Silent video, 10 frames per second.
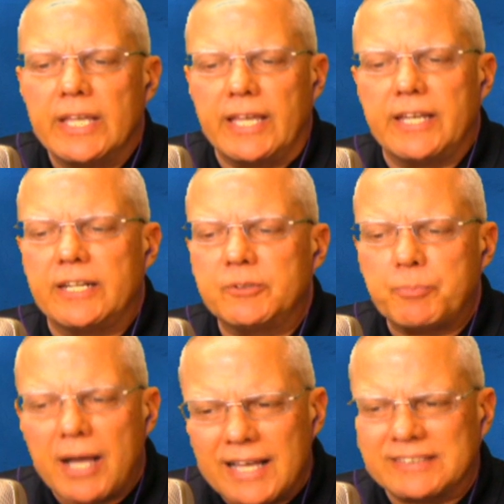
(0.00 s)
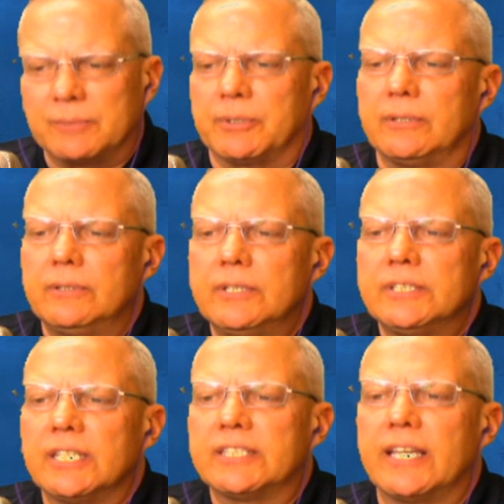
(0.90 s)
And it's possible
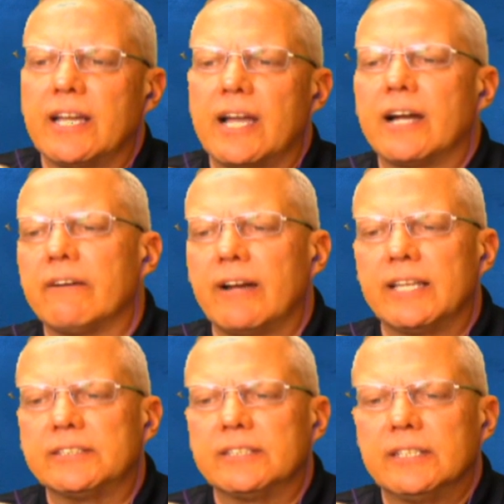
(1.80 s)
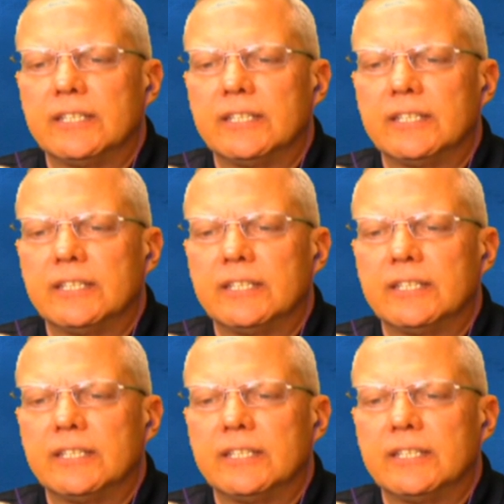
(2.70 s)
that the I R S